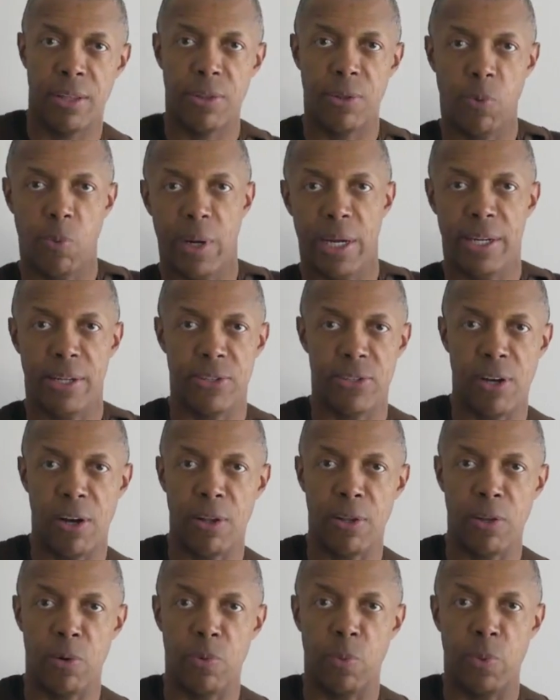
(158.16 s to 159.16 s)
the weight is
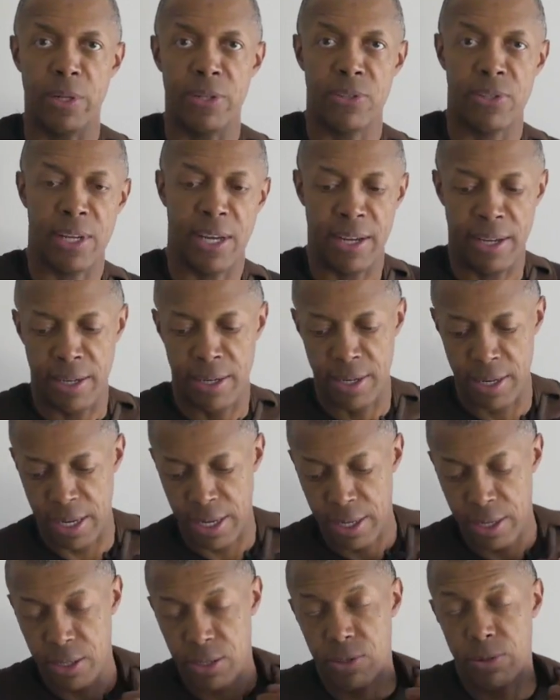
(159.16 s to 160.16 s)
all on one side.
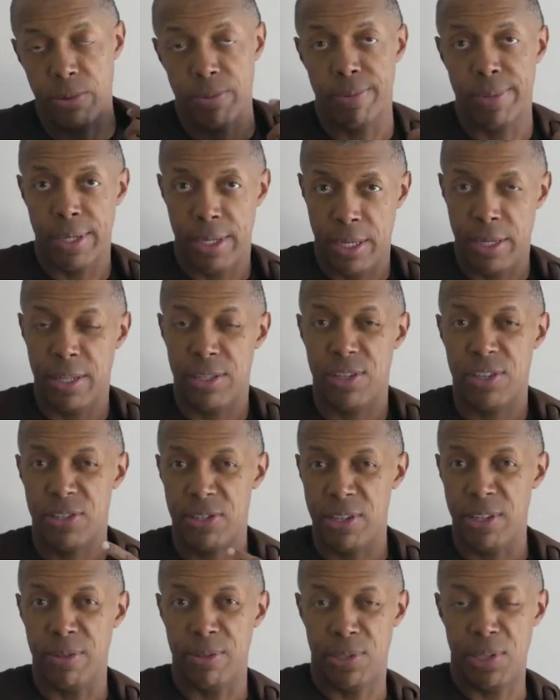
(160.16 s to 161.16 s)
So
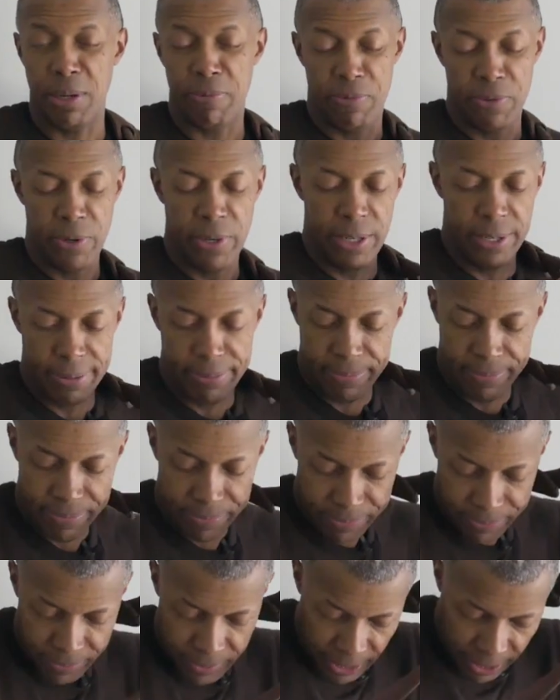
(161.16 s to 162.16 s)
just a little tip for
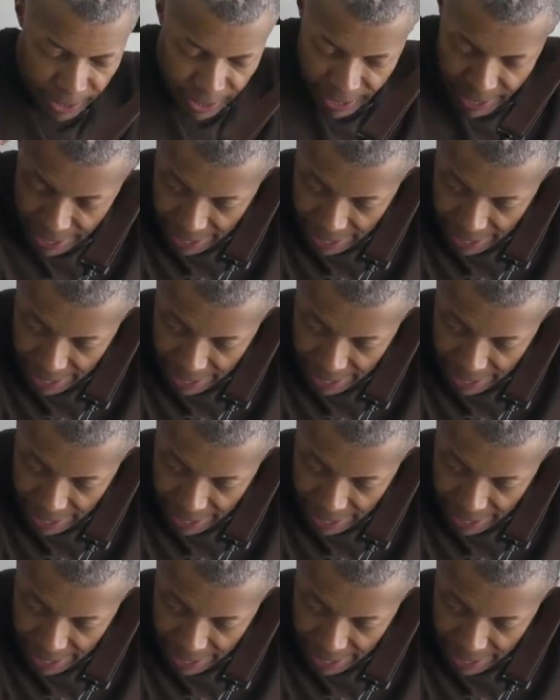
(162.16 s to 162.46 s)
you.